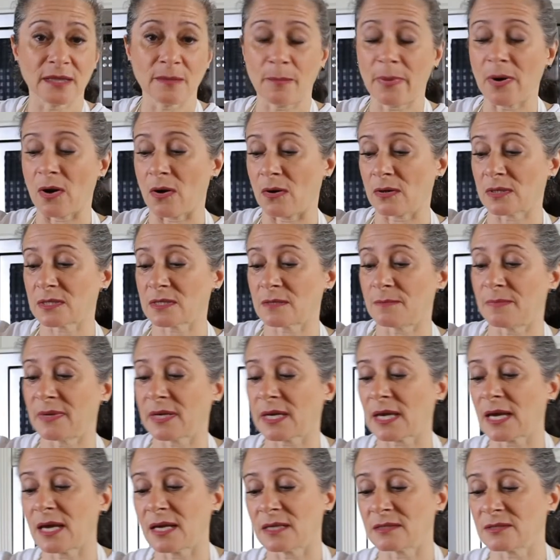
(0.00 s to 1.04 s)
the box,
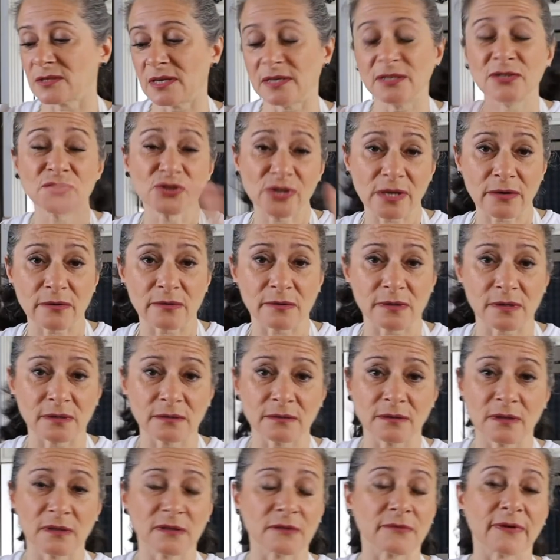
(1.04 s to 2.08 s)
because in general,
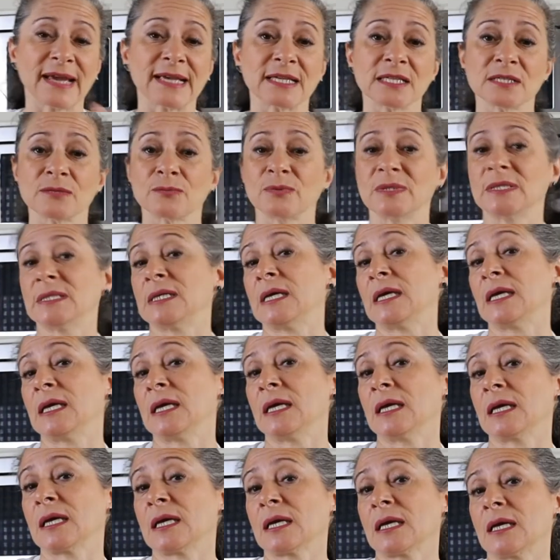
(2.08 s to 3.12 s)
the rice would
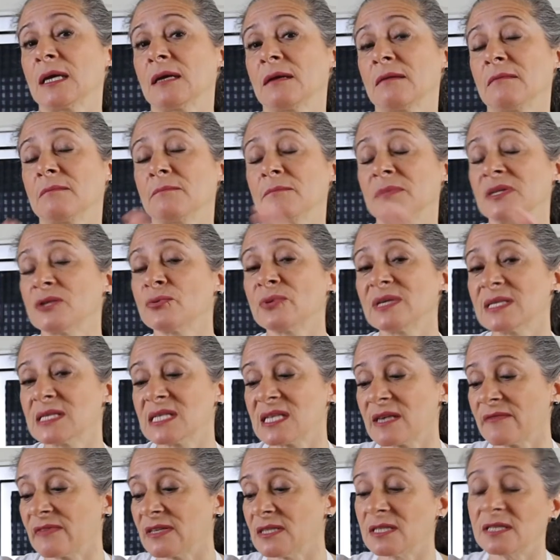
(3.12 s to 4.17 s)
take between
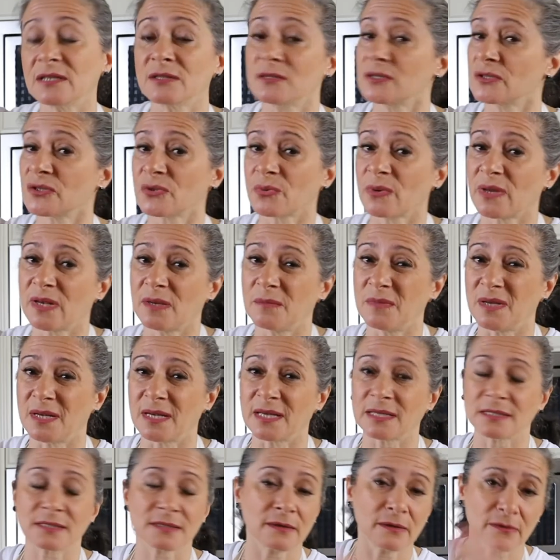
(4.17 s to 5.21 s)
17 to 20
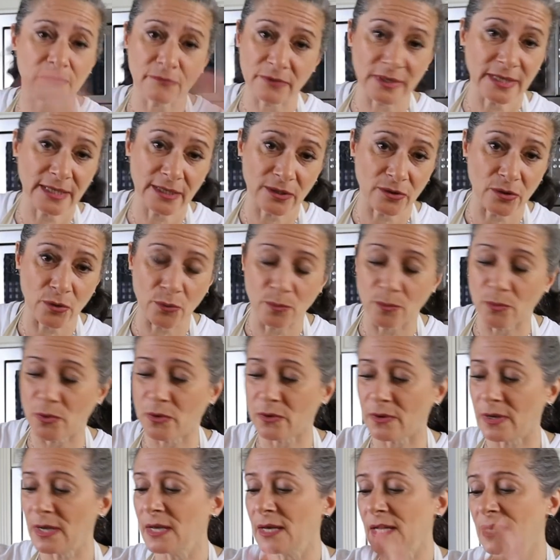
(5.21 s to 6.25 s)
minutes, really no
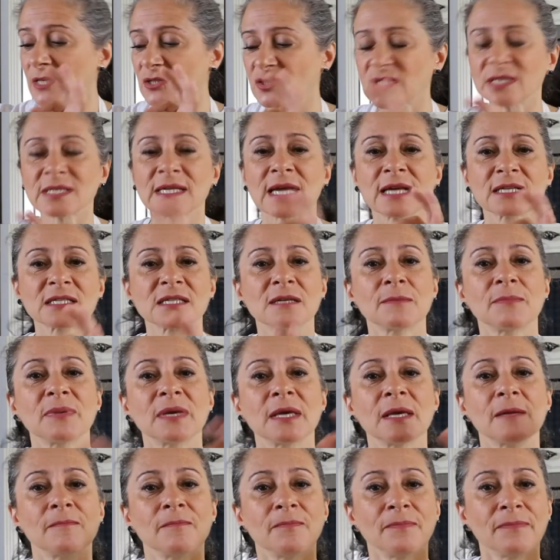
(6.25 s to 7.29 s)
more. It just has to
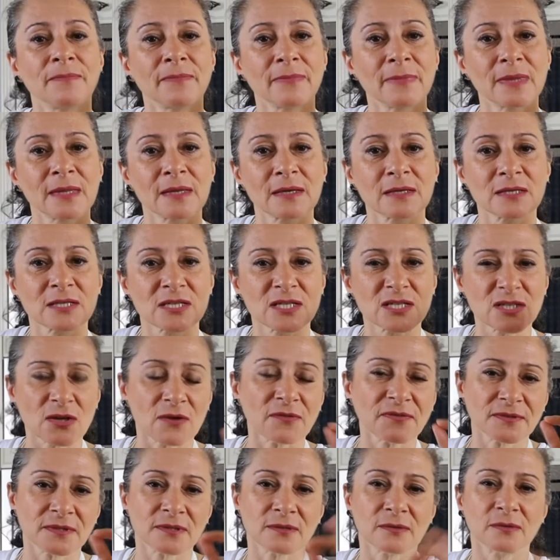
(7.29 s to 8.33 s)
be
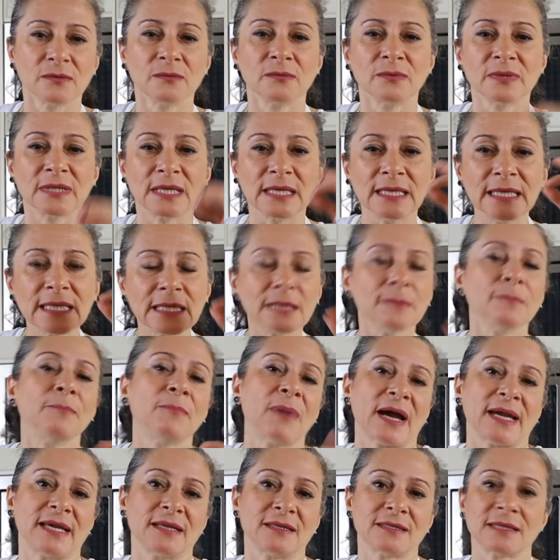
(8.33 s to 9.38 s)
soft with a little
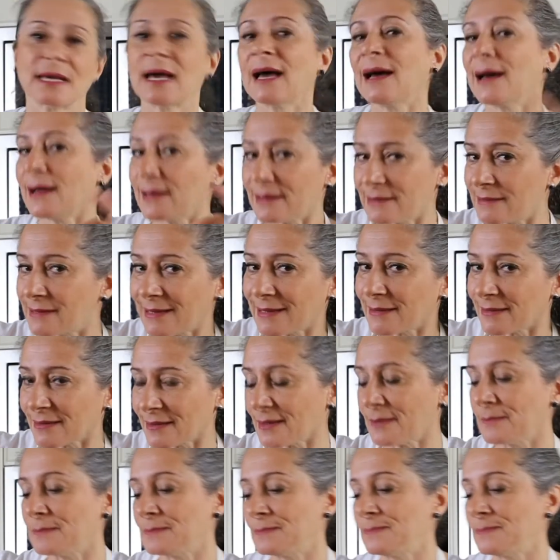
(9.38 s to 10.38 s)
bite, al dente.